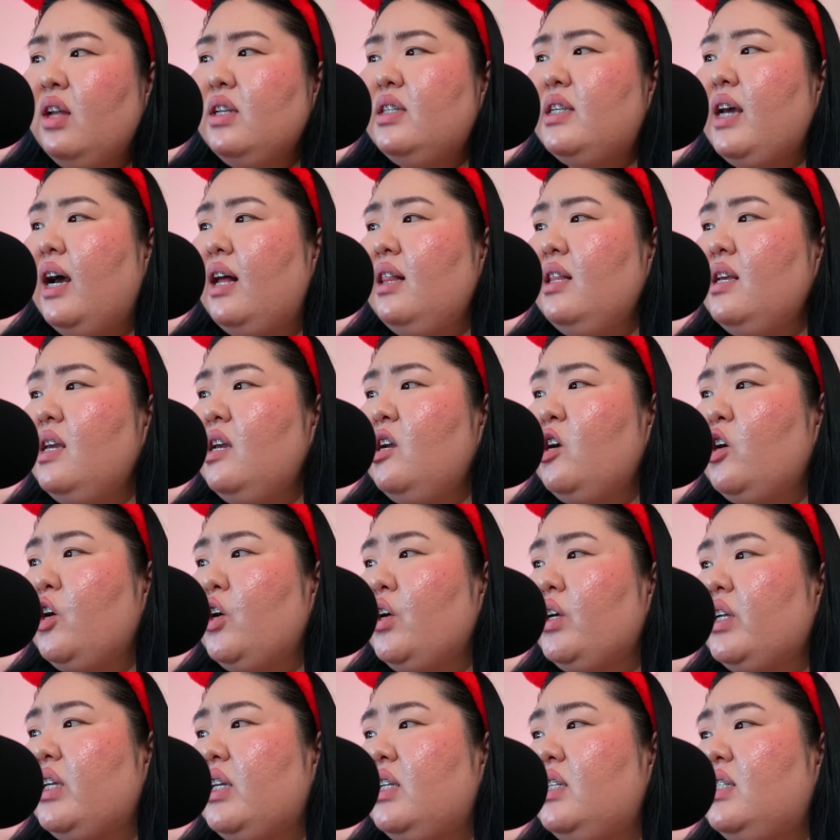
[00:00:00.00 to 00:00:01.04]
Telling
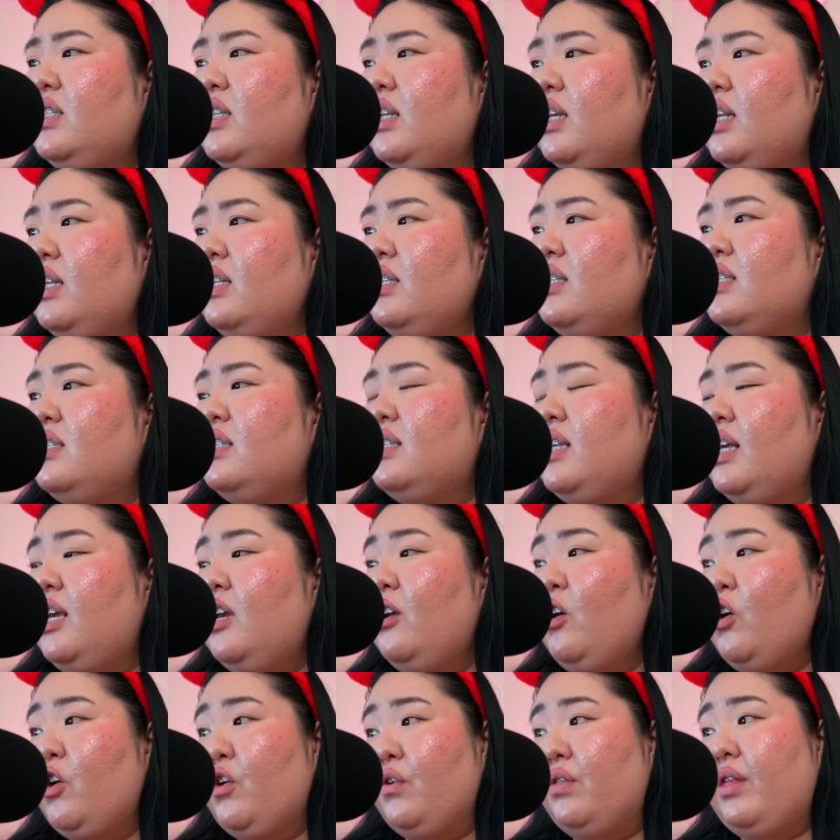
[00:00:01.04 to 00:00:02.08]
her he didn't
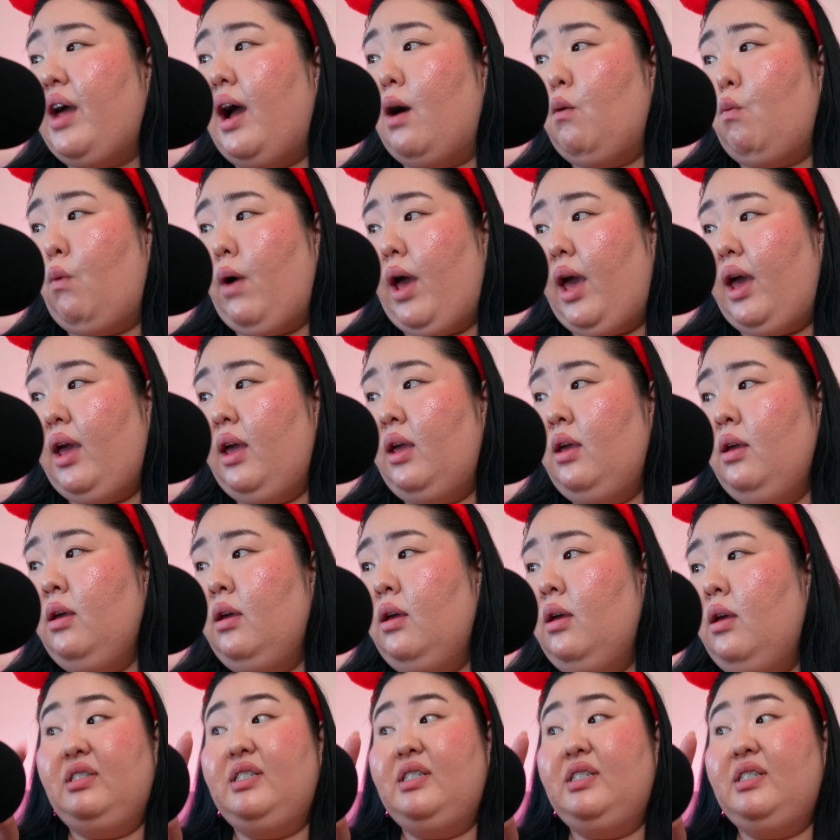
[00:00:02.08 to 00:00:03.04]
see her that way.